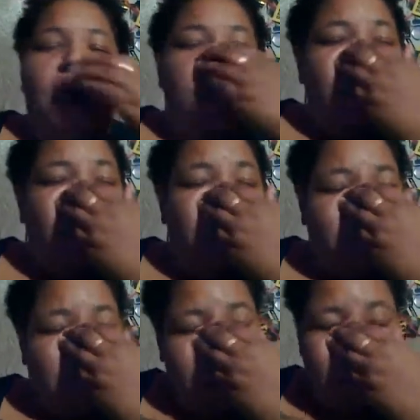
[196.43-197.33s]
I think,
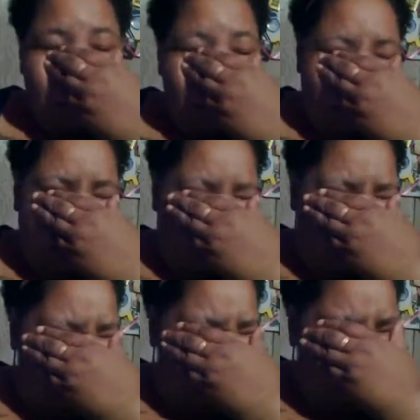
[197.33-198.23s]

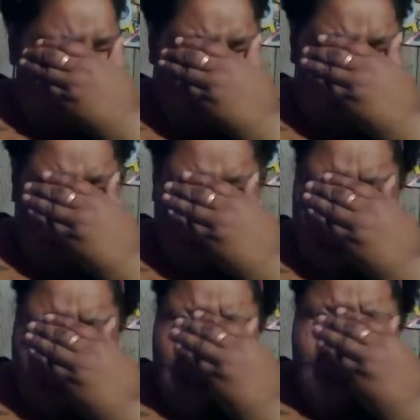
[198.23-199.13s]
I think
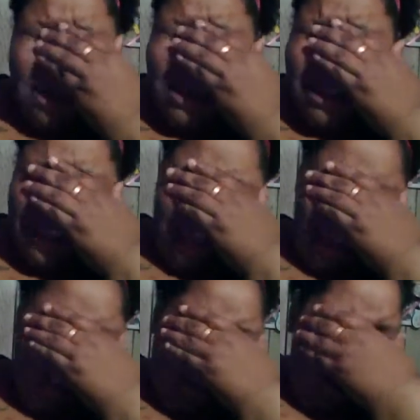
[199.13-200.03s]
the
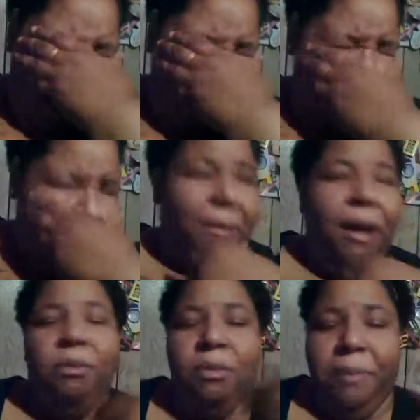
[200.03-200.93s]
thing that I'm worried
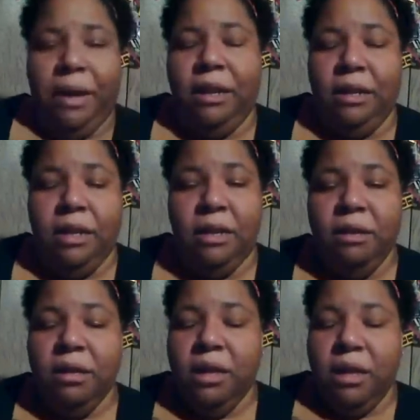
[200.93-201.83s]
about with Panda
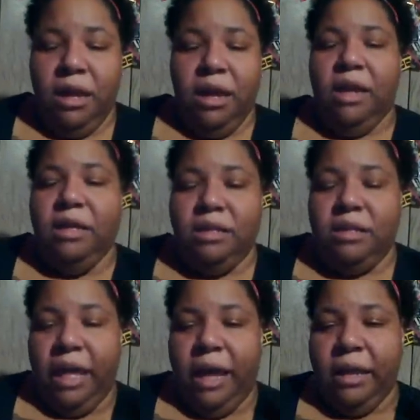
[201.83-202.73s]

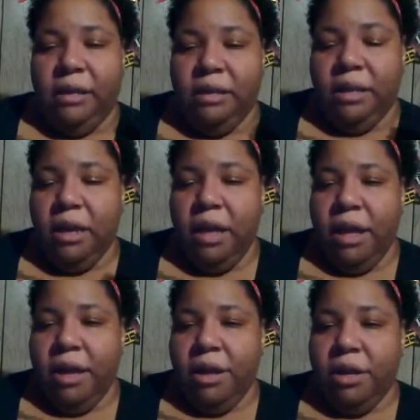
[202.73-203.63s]
is that,
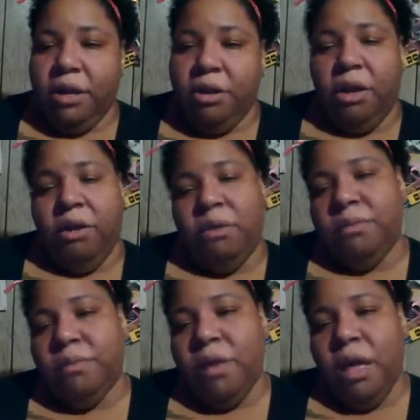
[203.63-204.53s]
you
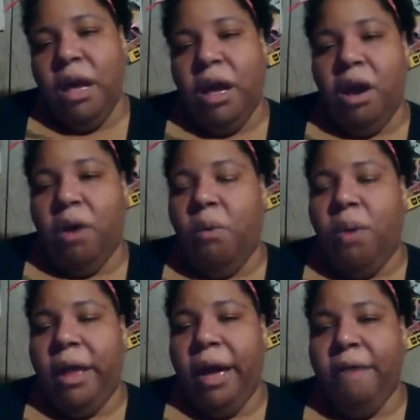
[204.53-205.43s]
know,
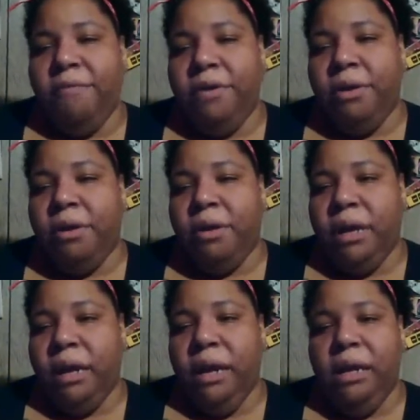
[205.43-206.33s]
whatever
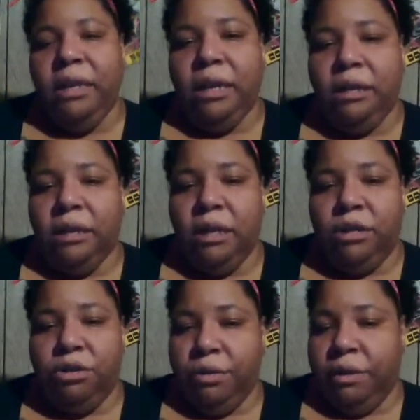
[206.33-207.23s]
he didn't
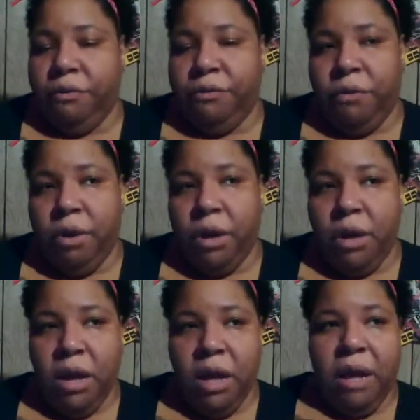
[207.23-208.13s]
get treated
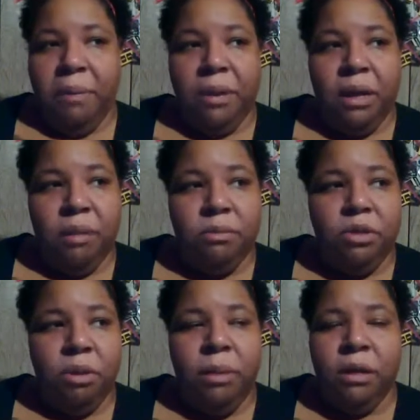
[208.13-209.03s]
for becomes
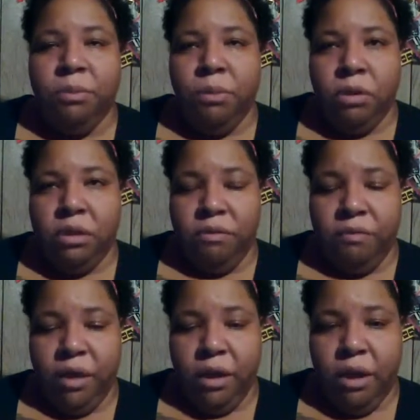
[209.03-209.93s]
so much more
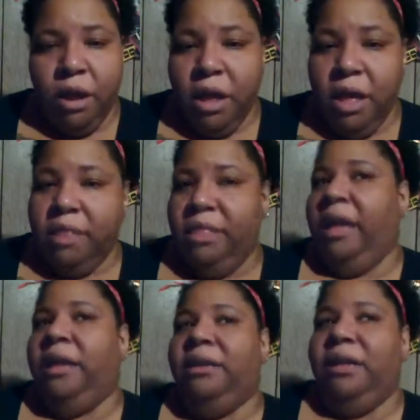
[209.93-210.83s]
severe
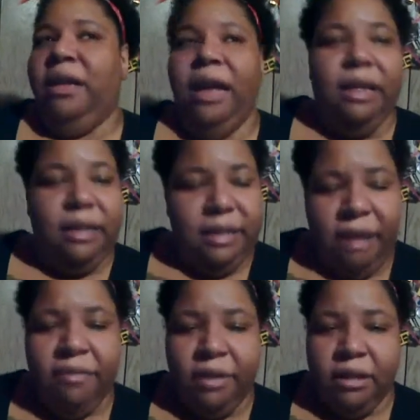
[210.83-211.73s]
that it could
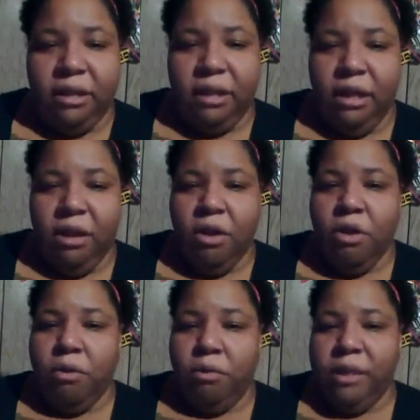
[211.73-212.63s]
definitely
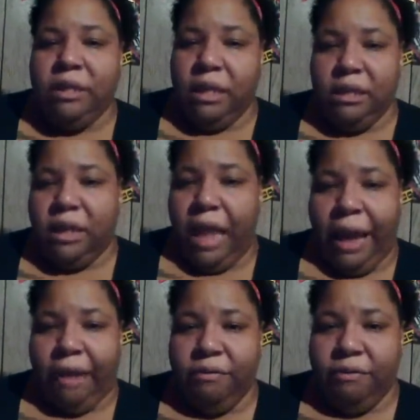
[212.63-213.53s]
risk his
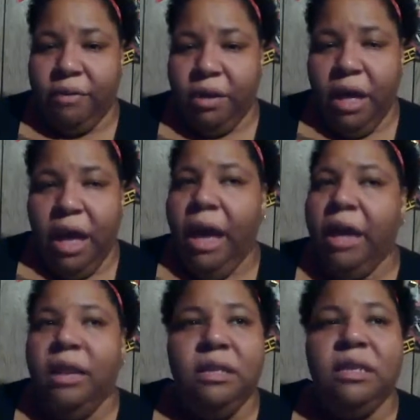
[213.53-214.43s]
life.
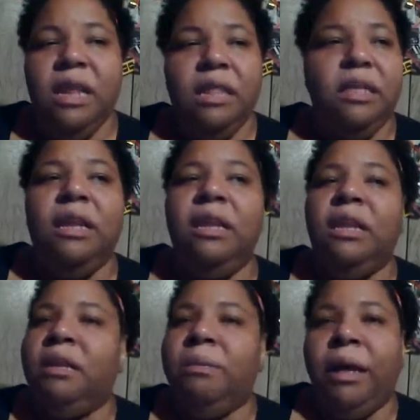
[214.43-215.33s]
And there's nothing
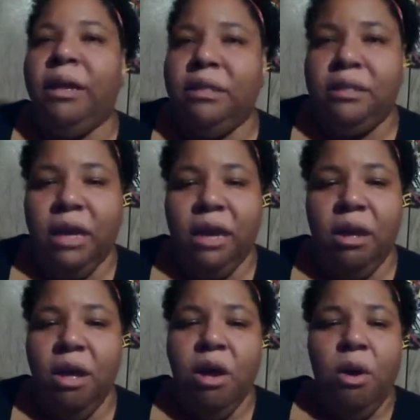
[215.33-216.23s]
that anybody can
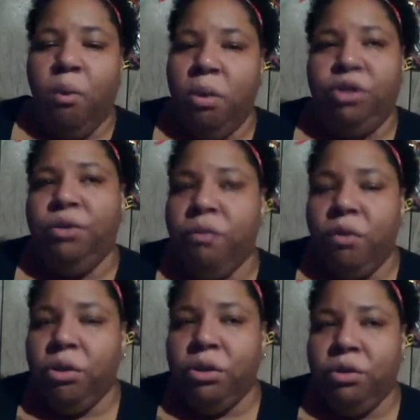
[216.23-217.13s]
say. Once you've
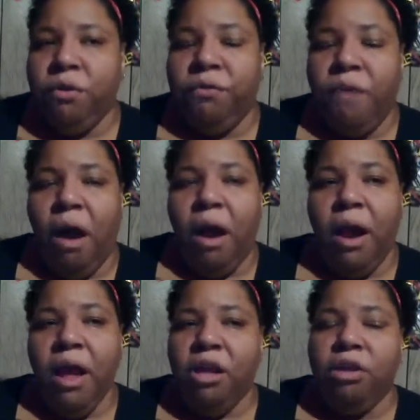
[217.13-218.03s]
gone too
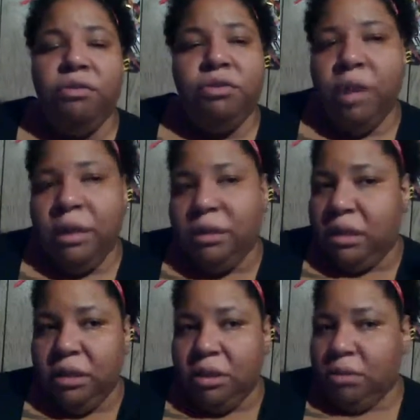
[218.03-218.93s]
far, you stretch
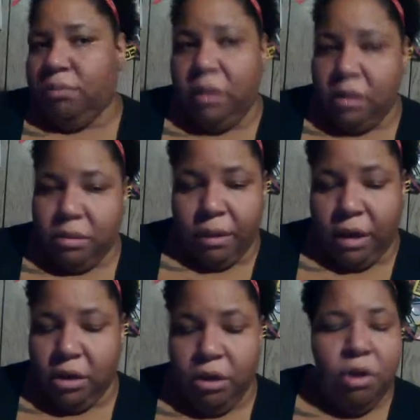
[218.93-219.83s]
this
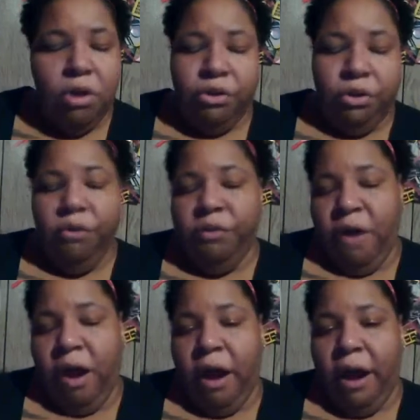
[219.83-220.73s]
man too
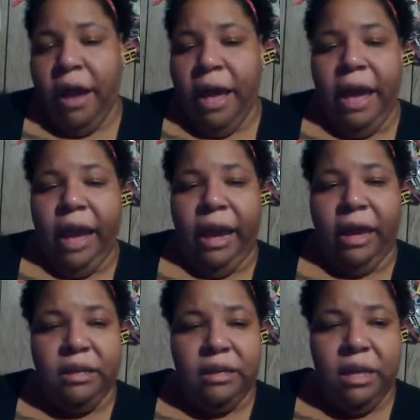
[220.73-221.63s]
far,
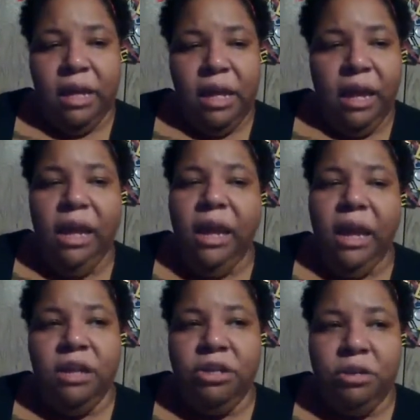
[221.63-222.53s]
and he
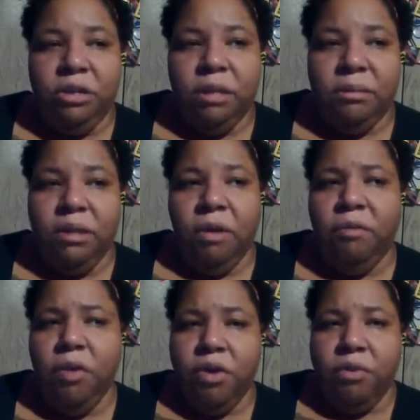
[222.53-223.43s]
injures
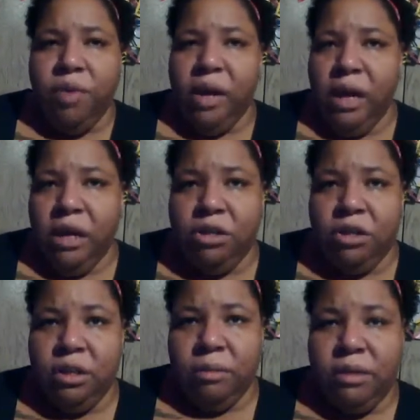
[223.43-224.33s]
himself,
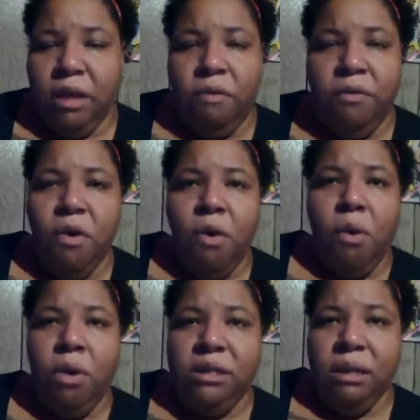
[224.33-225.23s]
re-injures himself,
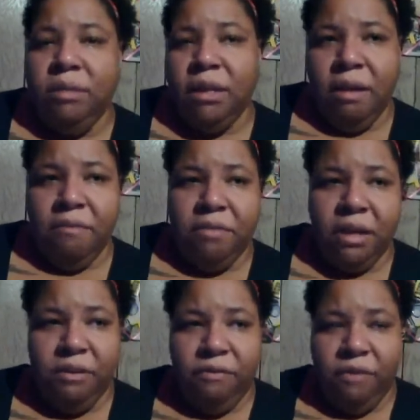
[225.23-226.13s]
or something never
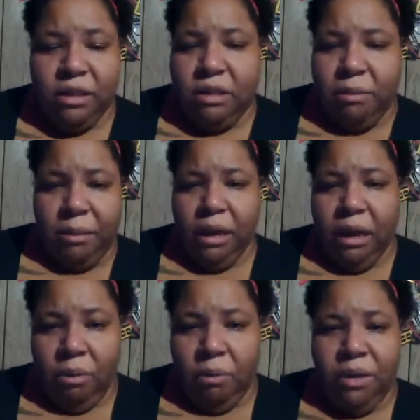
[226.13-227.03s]
gets fixed to
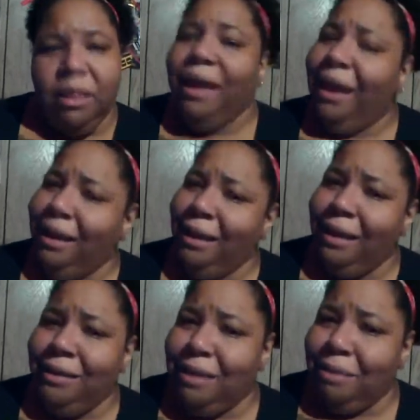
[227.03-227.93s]
begin with, and
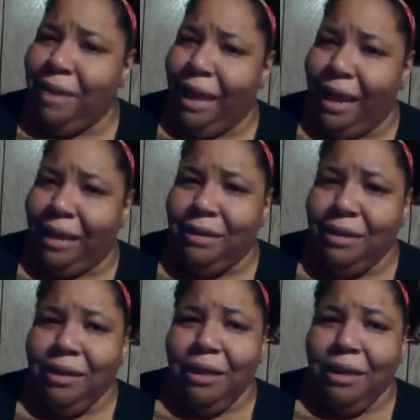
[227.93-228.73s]
he ends up dead.